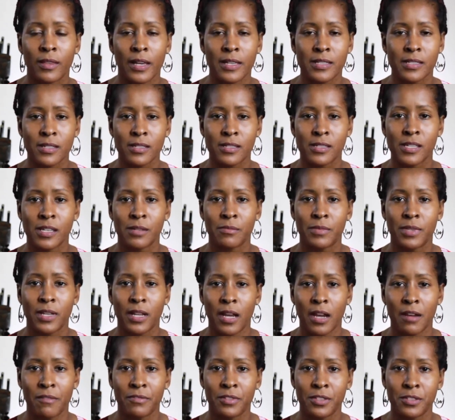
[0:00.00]
That's a tip that
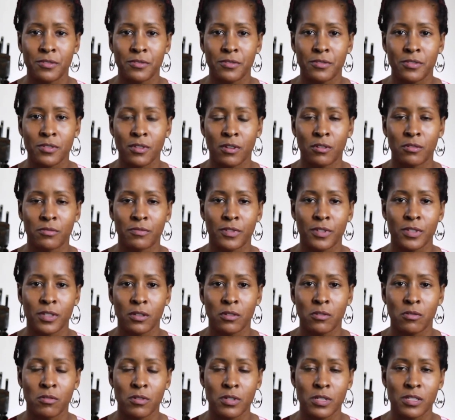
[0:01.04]
I've used over the
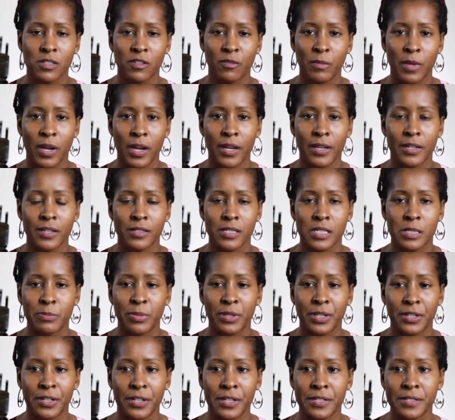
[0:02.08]
course of my
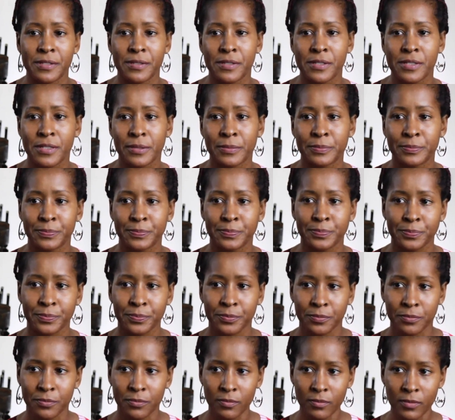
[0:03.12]
experience.
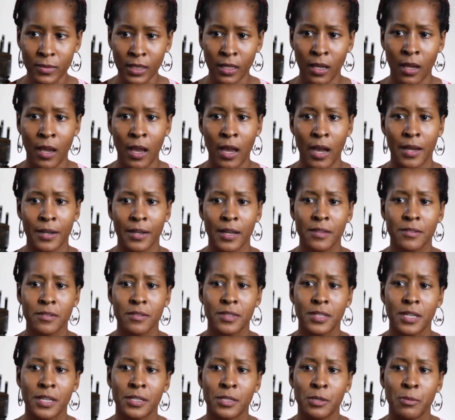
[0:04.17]

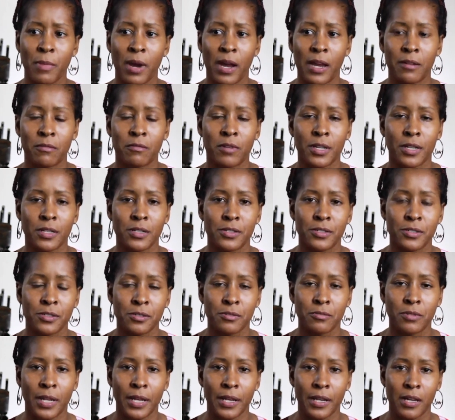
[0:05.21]
Another thing you might want to
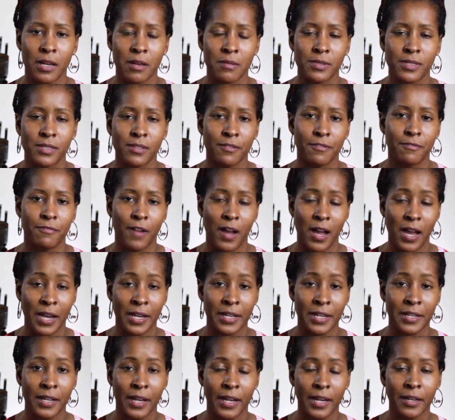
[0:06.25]
do when it comes to
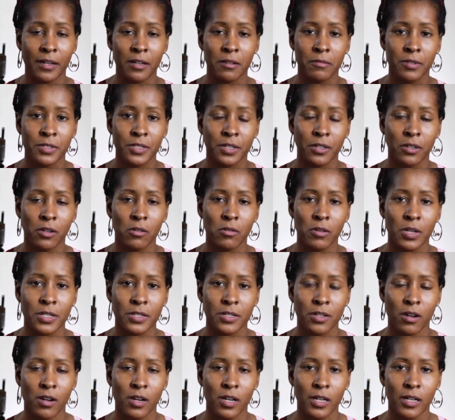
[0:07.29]
fine hair when you're going
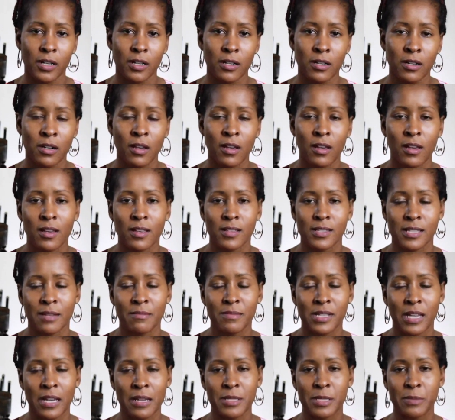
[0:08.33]
darker,
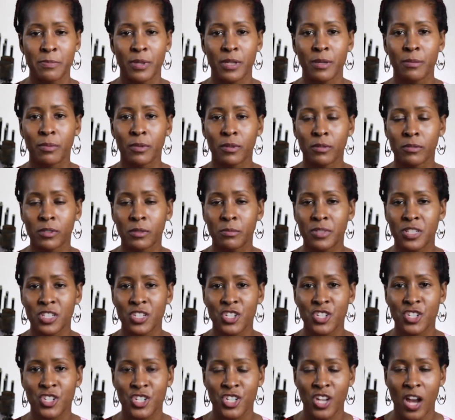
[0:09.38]
sometimes people will be
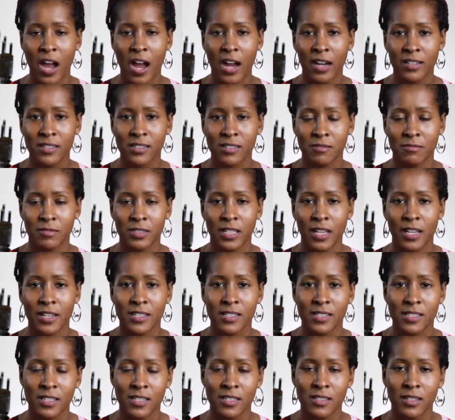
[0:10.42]
shocked when they
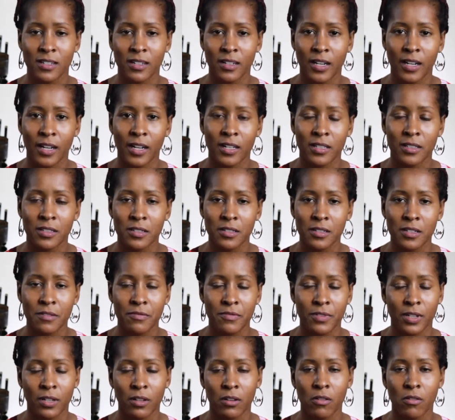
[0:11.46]
see their color
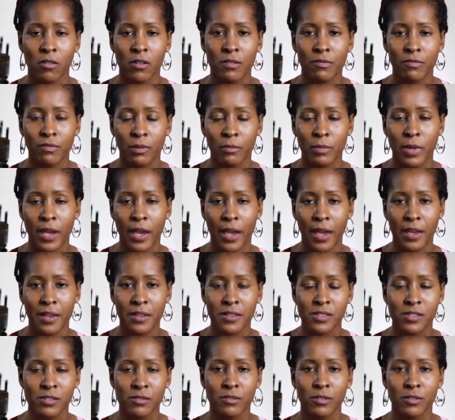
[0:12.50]
if they're going from an 8